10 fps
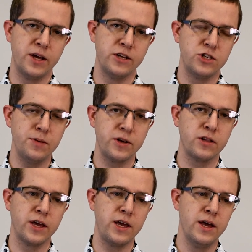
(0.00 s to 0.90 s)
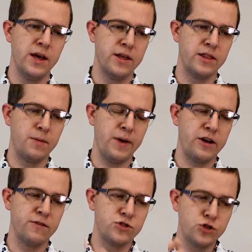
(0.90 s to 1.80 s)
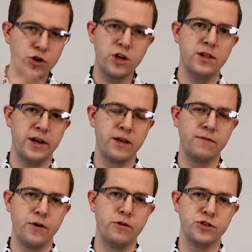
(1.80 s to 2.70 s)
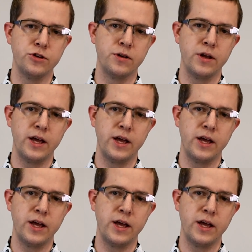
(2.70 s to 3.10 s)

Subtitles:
And typically, the amount of circulating ferritin